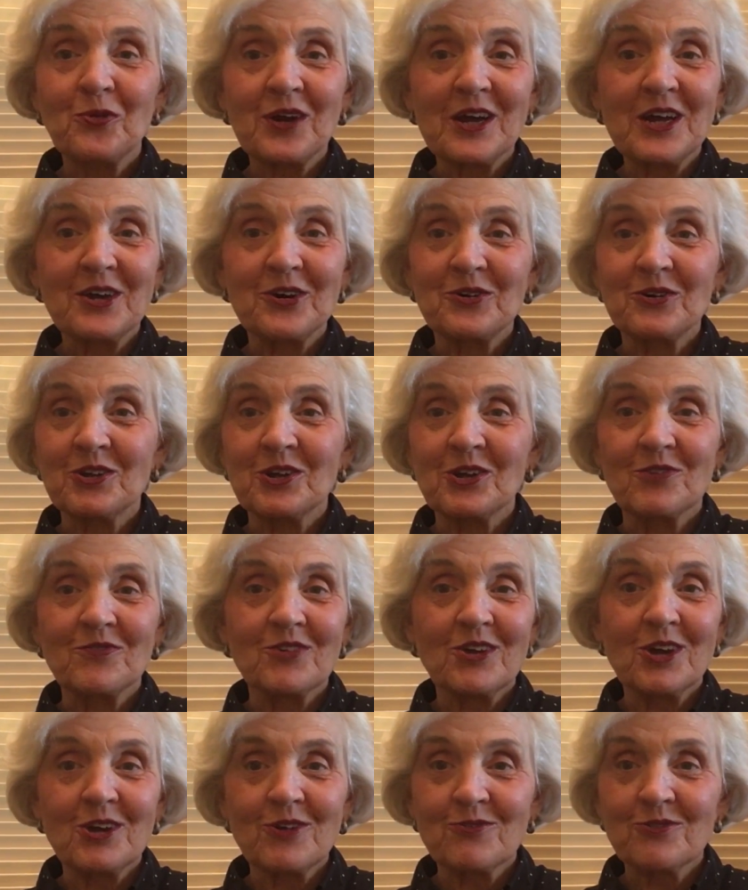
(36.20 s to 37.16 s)
proud of
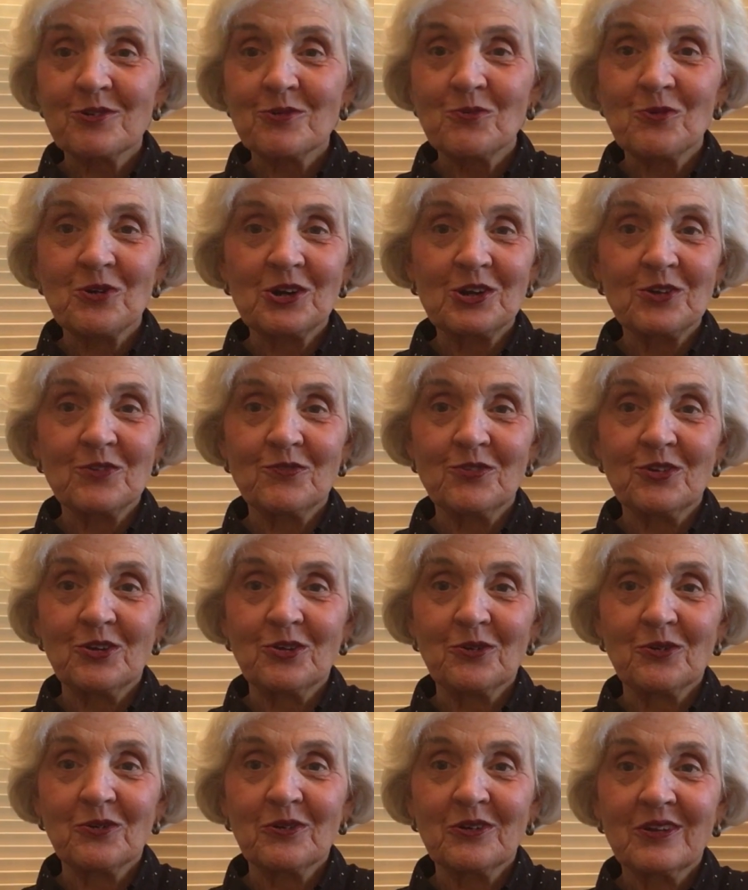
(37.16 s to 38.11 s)
every one of
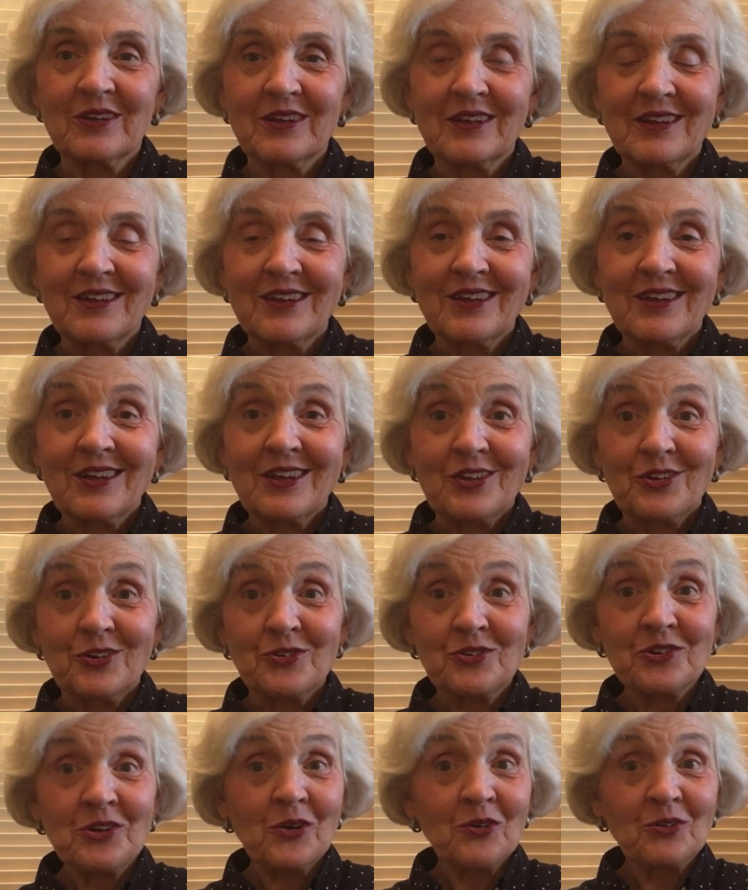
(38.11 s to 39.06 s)
you.
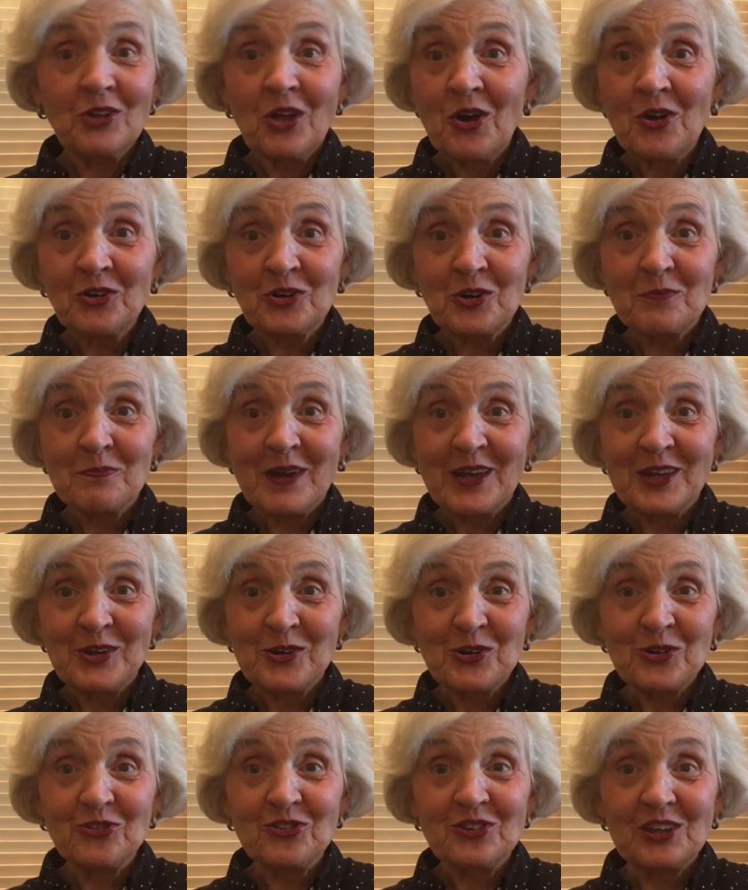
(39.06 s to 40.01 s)
You're no longer my
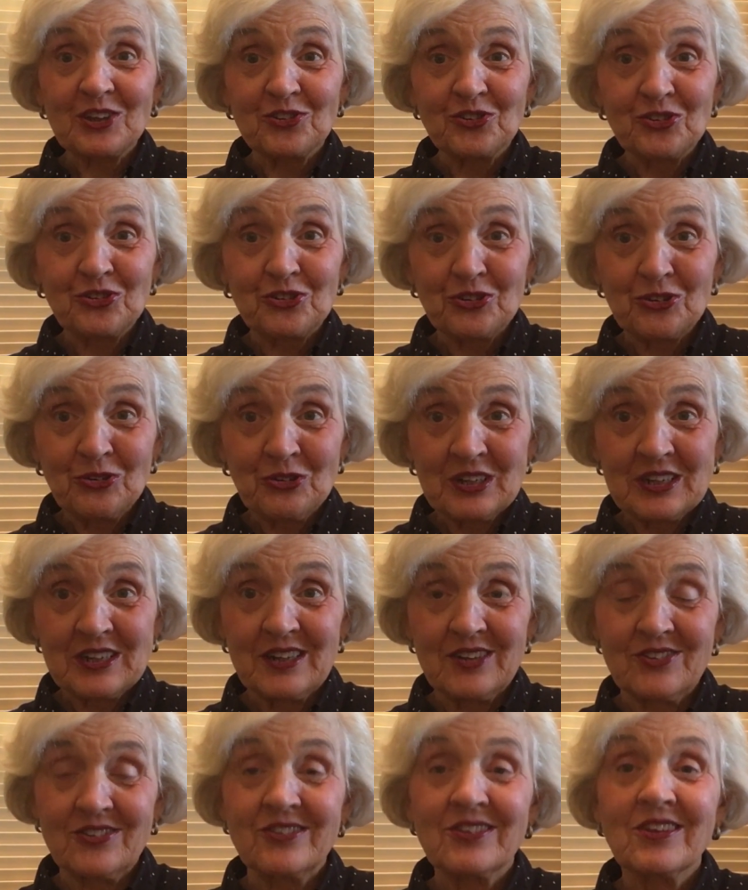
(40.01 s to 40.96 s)
nursing
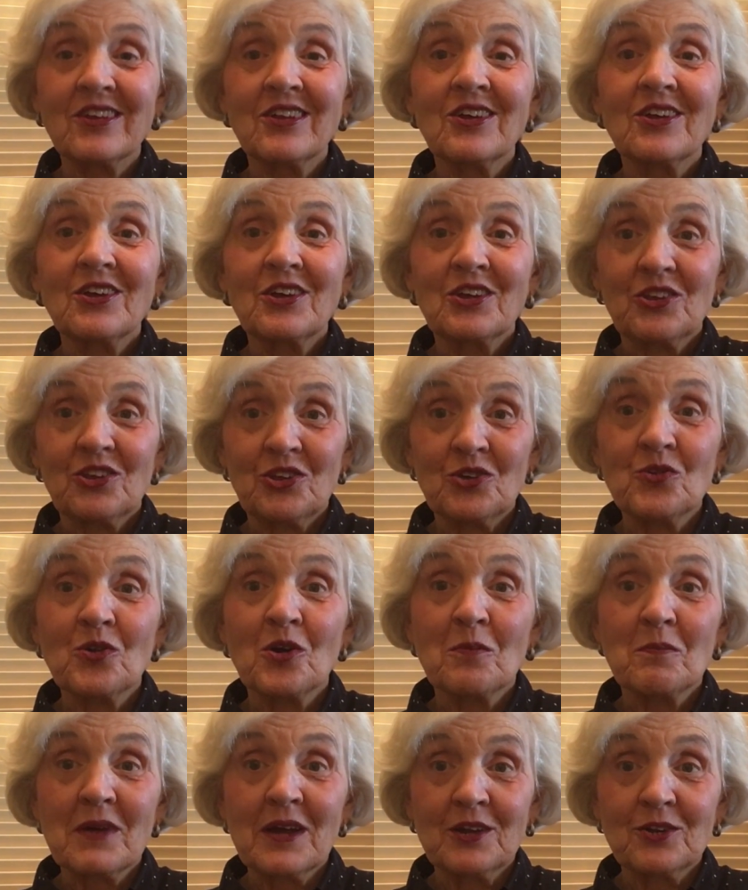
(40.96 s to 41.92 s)
students, you
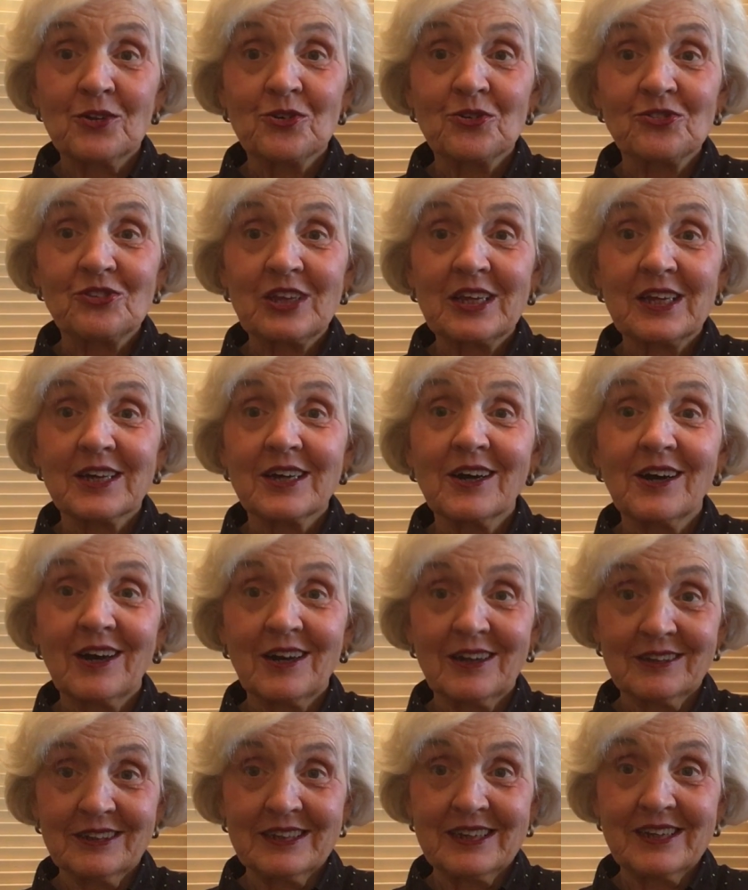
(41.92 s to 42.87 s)
are my nursing
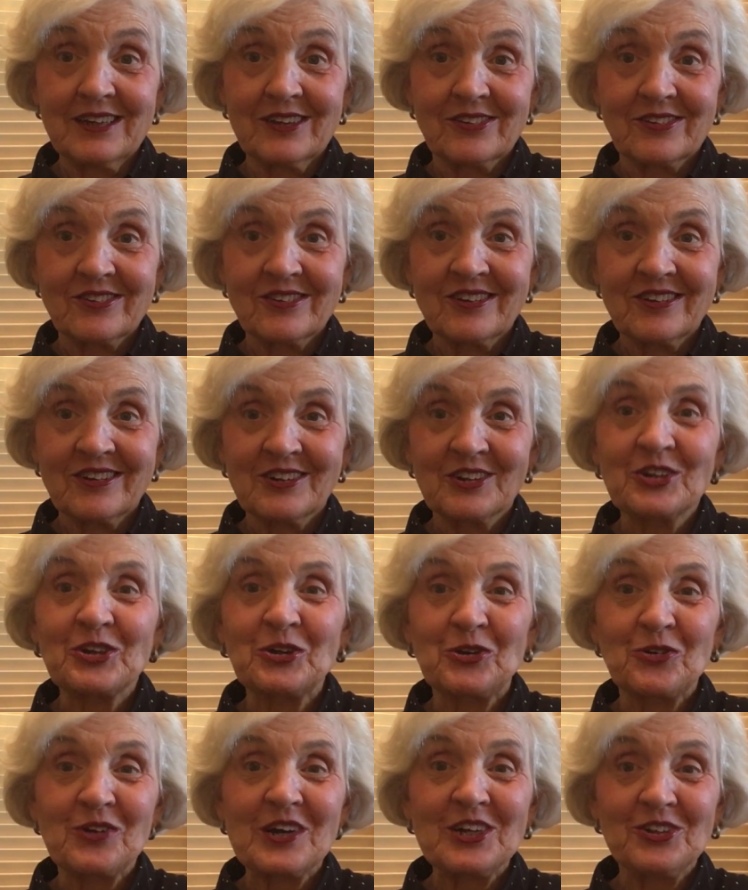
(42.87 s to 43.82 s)
colleagues.
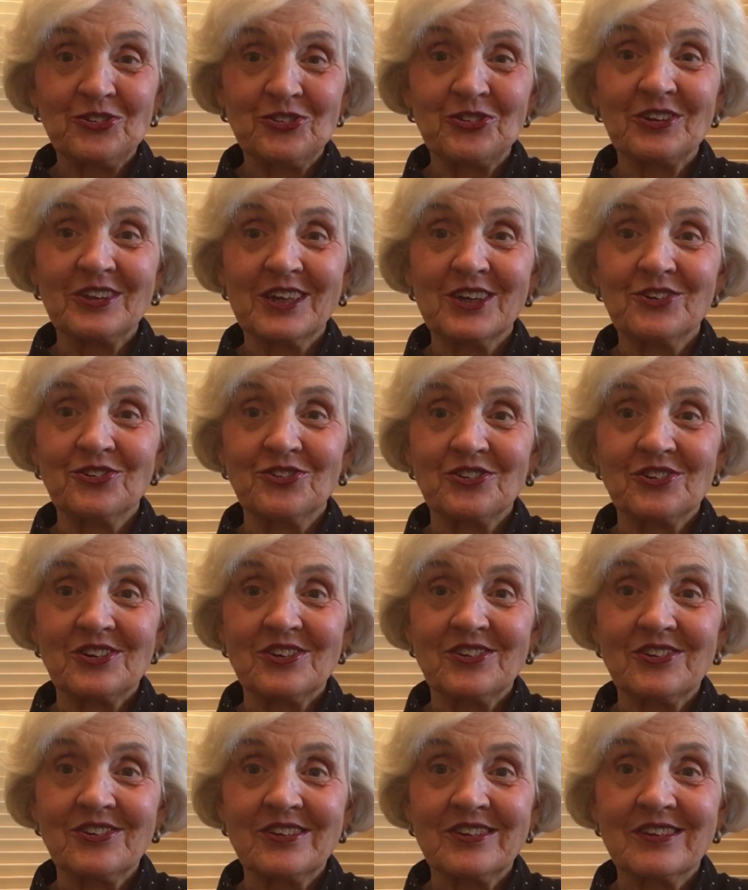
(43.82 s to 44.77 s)

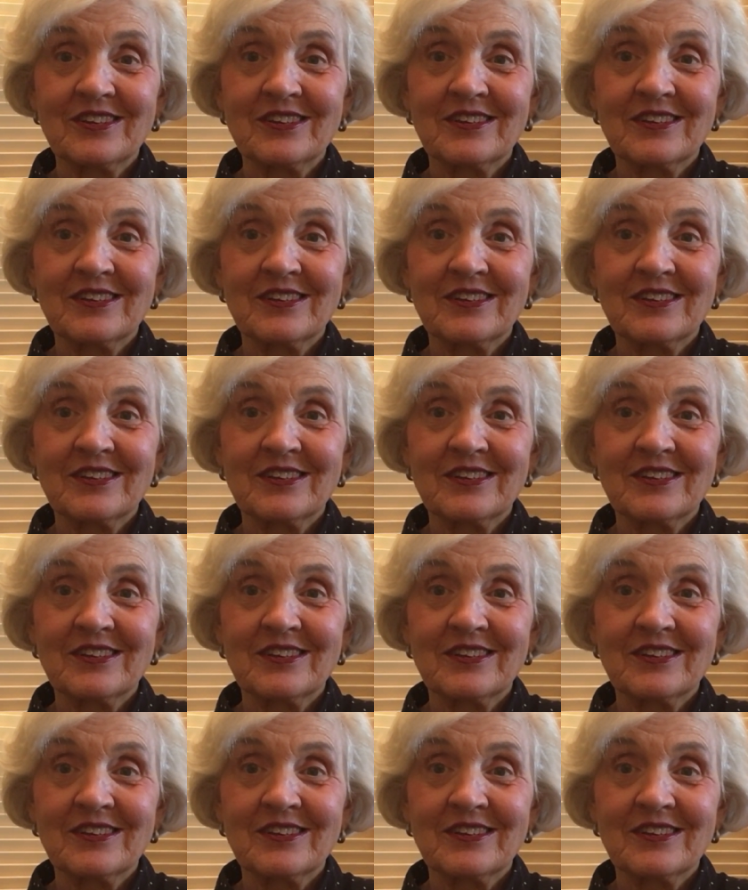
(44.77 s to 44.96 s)
Congratulations.